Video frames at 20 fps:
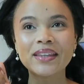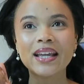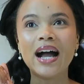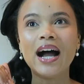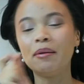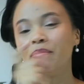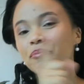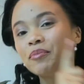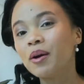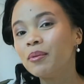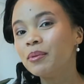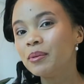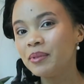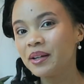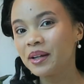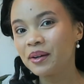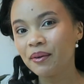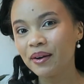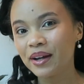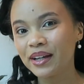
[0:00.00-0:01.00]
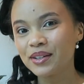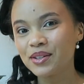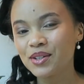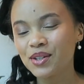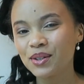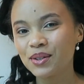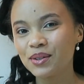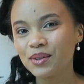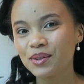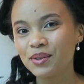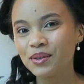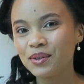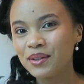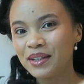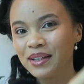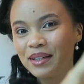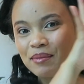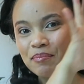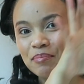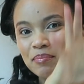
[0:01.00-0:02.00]
I'm probably going to
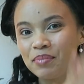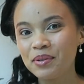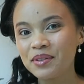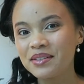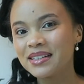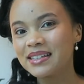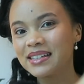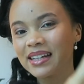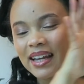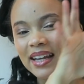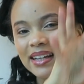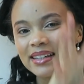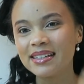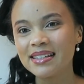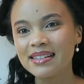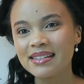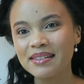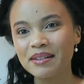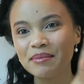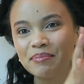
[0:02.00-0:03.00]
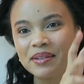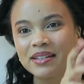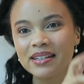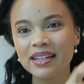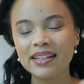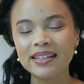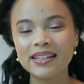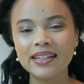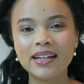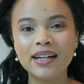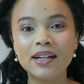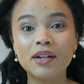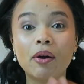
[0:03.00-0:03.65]
put it in a snippet in here.